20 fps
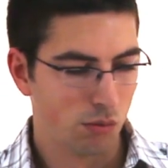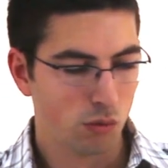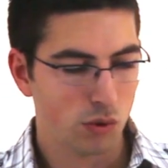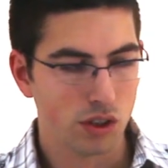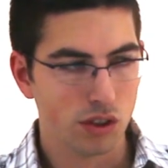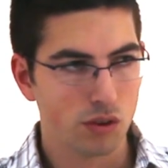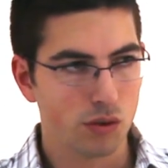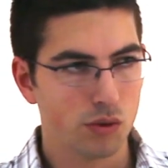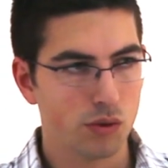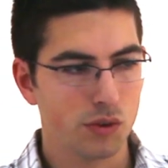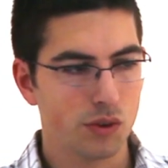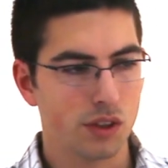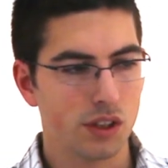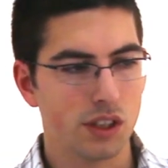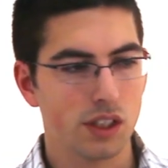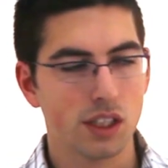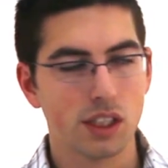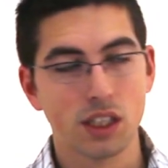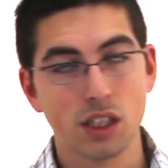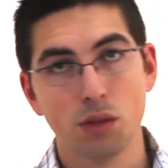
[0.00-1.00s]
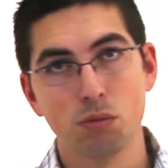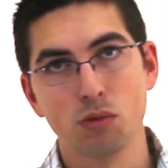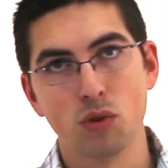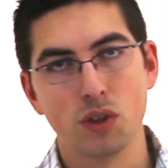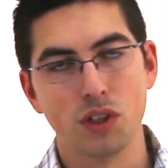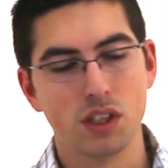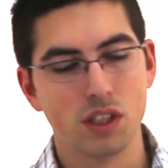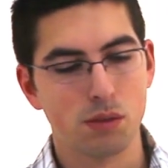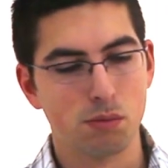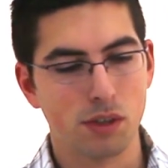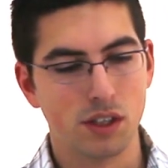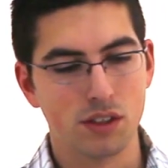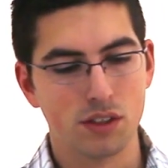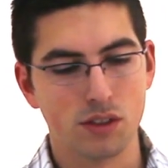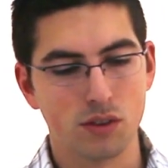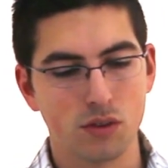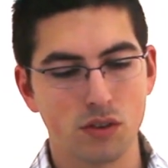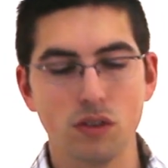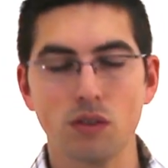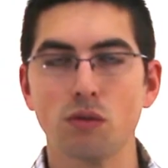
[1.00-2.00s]
It comes with this mount, it's
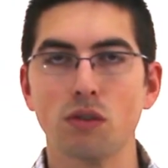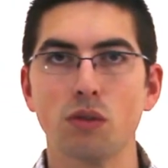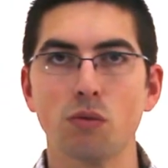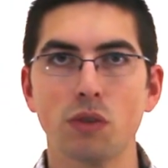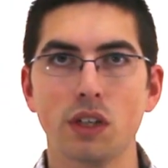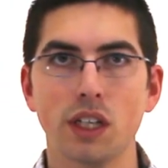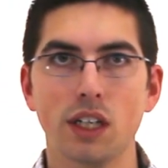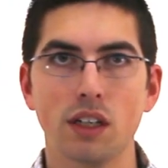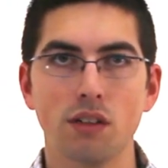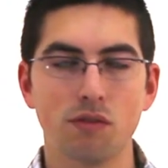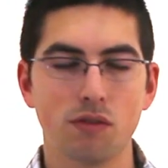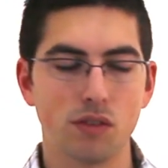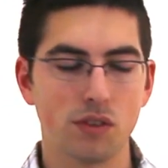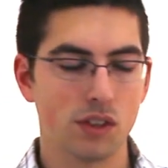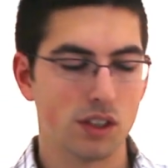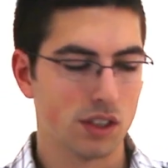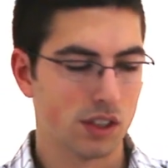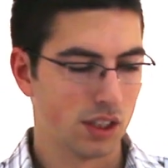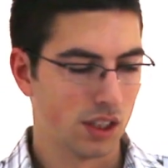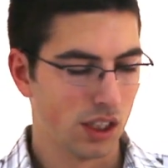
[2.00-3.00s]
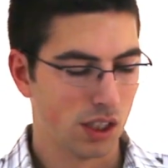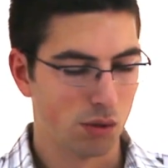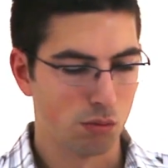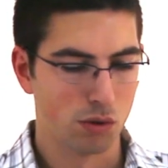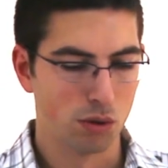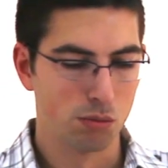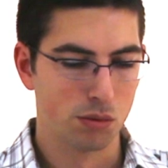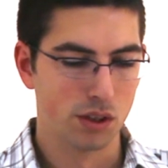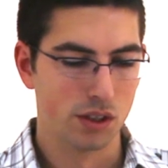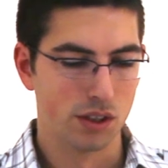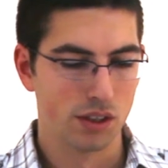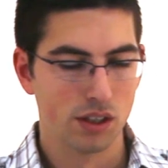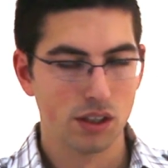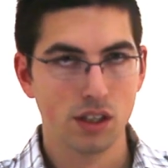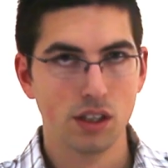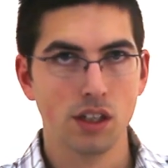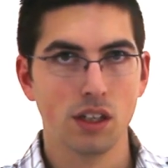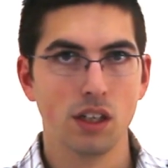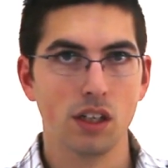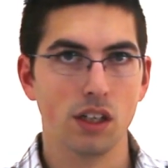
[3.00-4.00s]
the only one we have for this camera, but
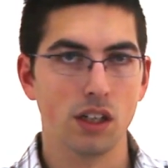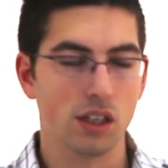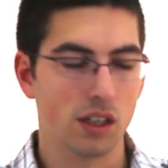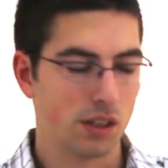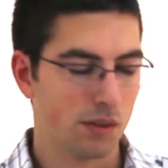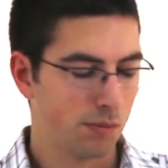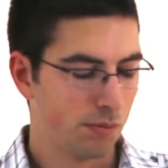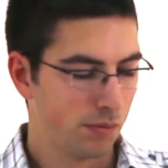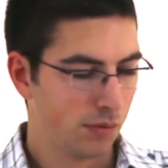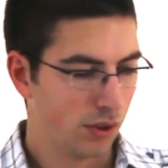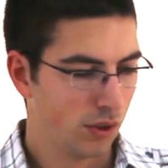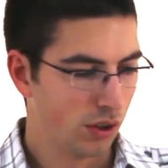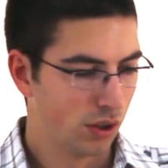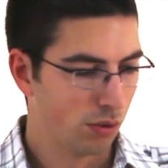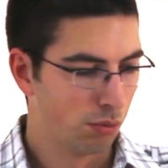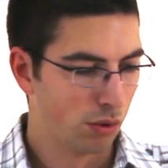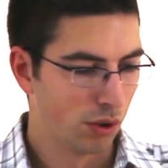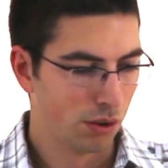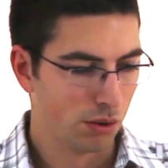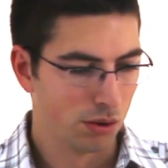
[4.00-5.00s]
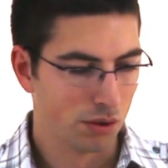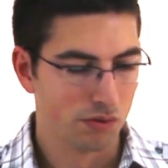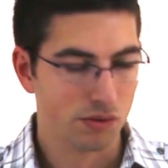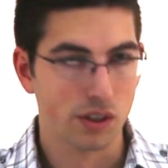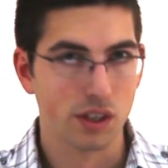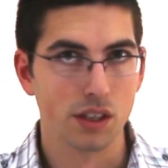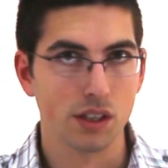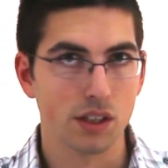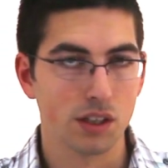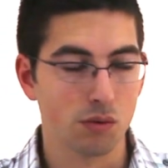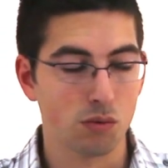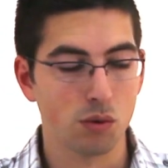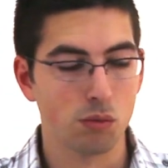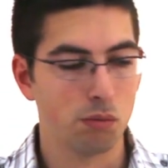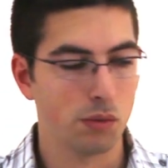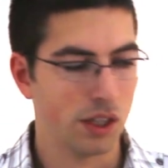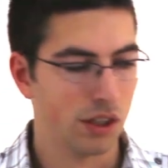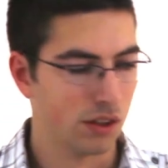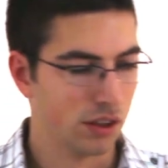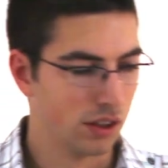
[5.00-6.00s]
you could probably find a different
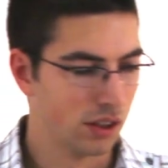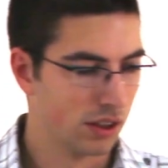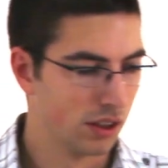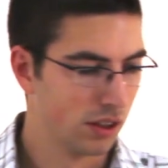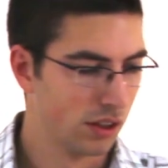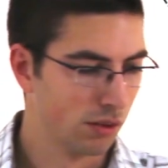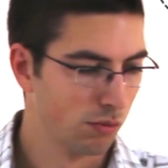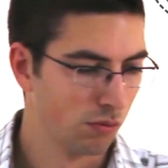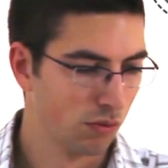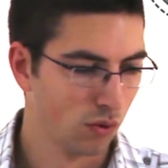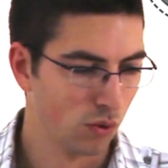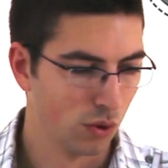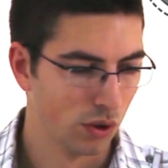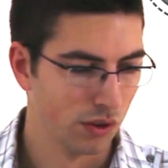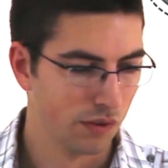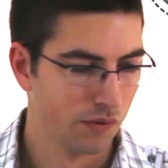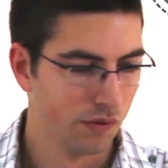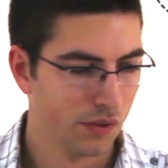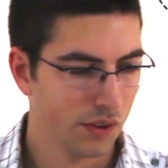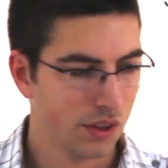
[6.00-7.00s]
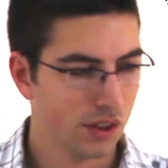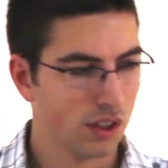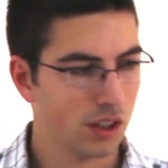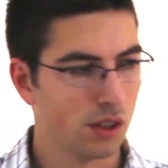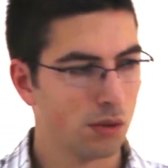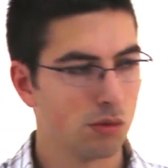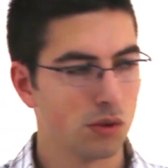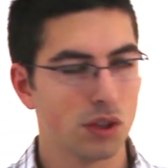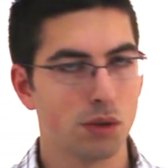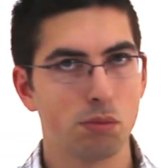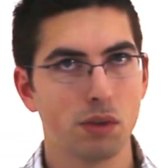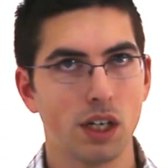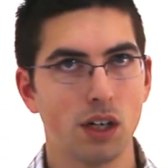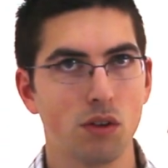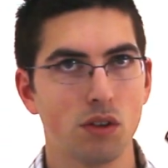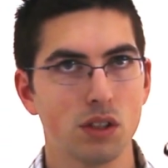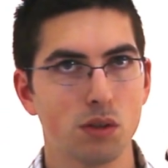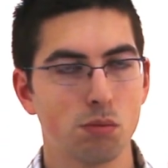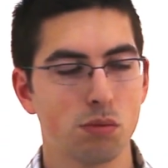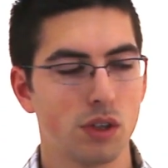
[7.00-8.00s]
mounting system for it. Comes with a
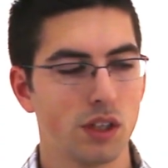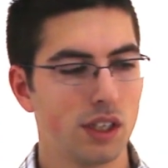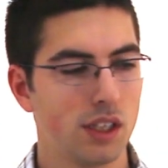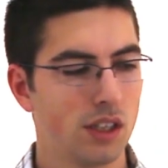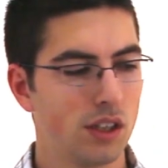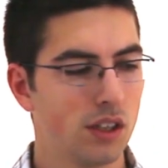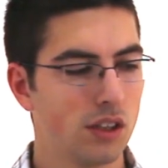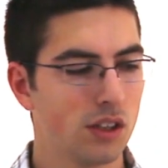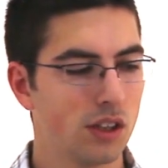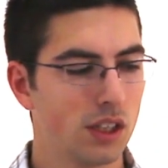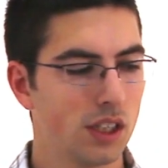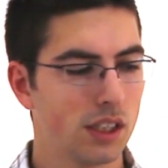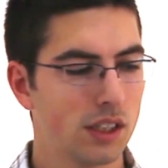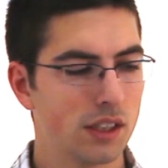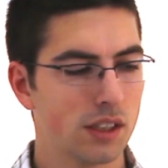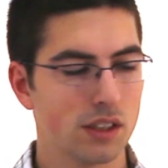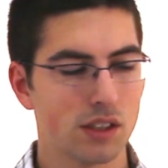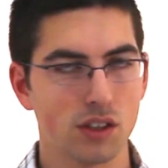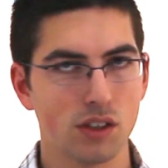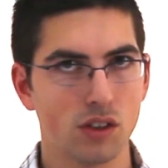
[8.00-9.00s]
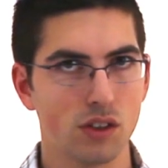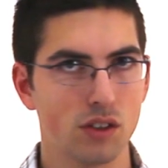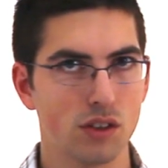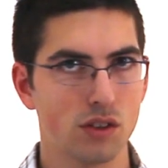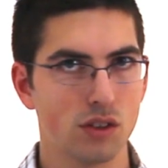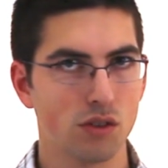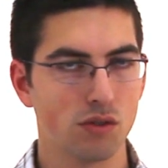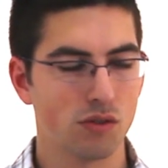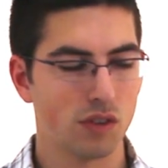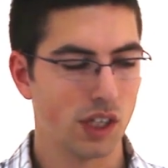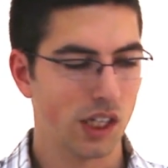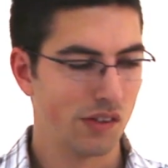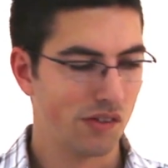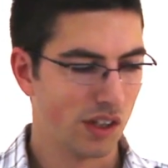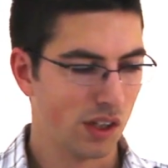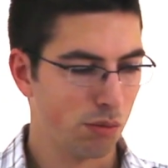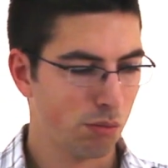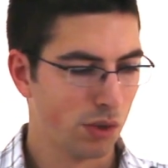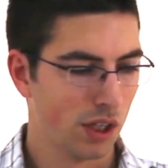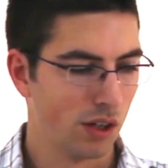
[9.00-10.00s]
power supply here. You need this larger
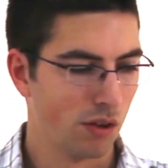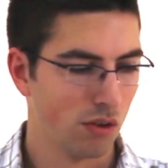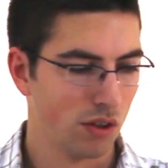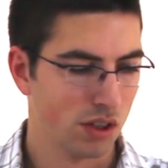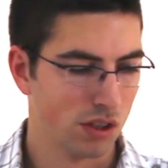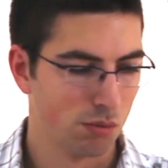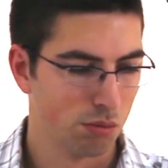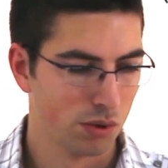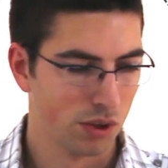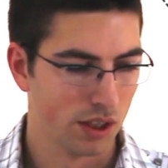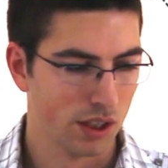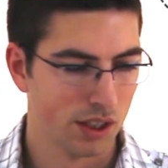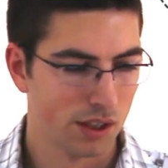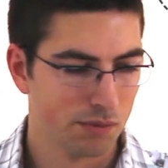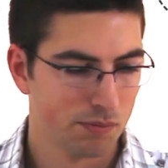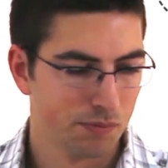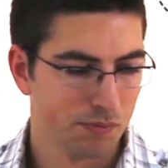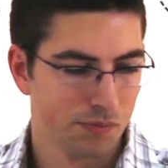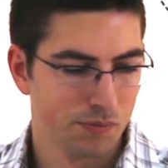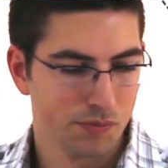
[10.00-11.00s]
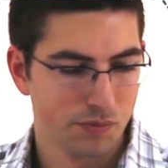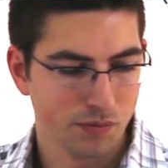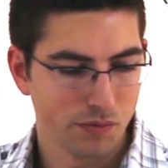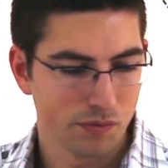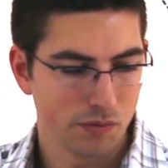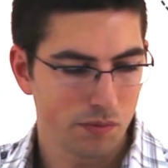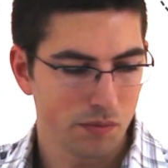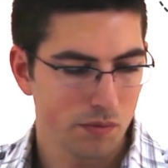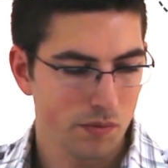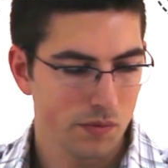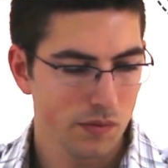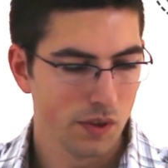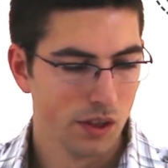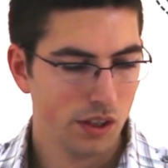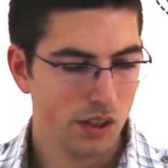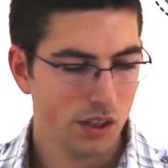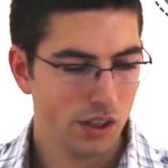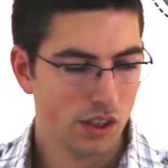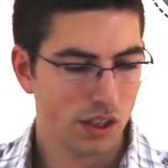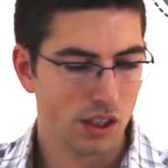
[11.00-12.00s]
5-amp power supply.
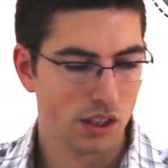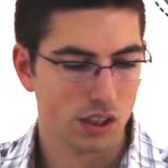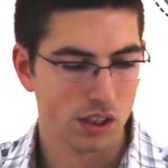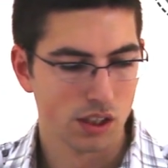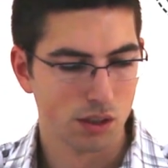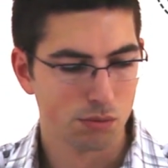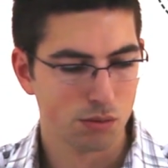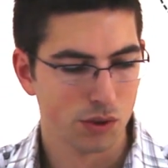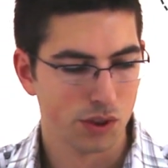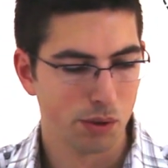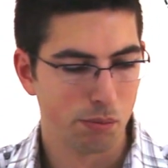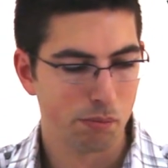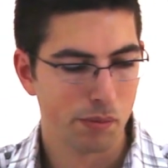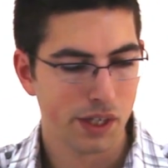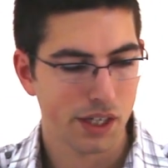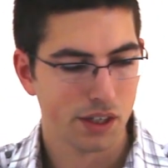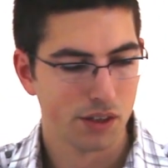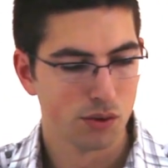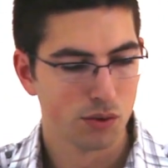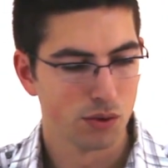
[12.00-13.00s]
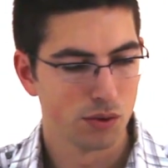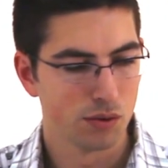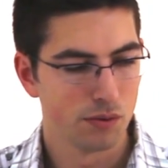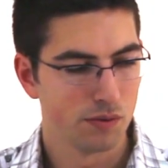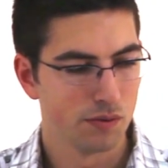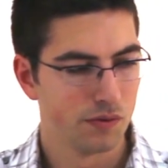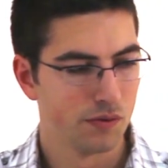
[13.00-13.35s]
It comes with a manual,